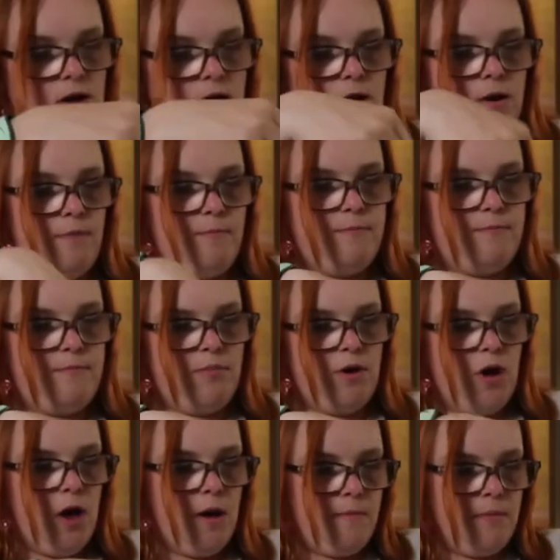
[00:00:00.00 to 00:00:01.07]
a
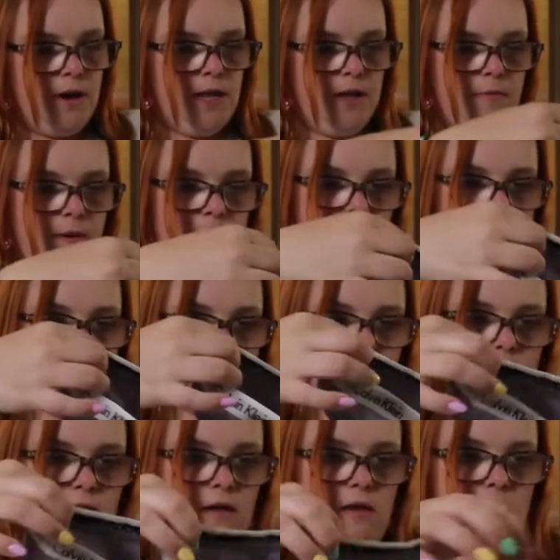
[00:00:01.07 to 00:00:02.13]
purpley pair,
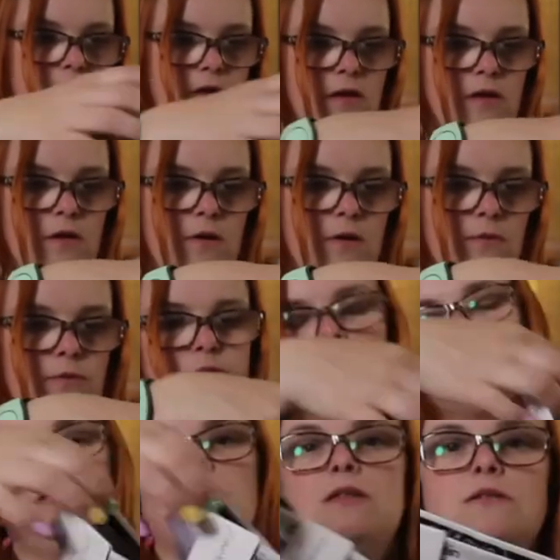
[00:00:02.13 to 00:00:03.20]
would you
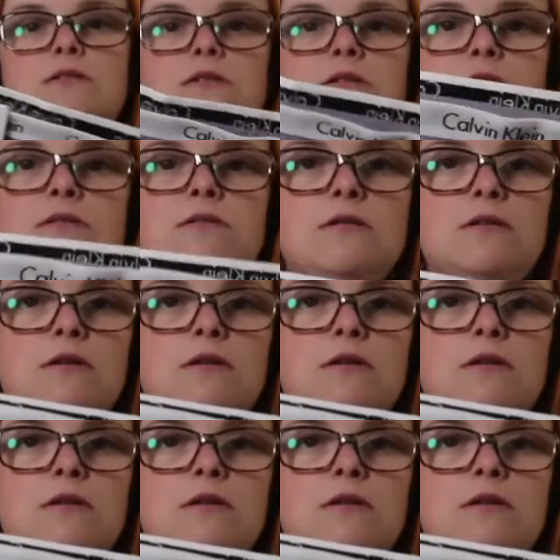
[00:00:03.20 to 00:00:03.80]
say this is?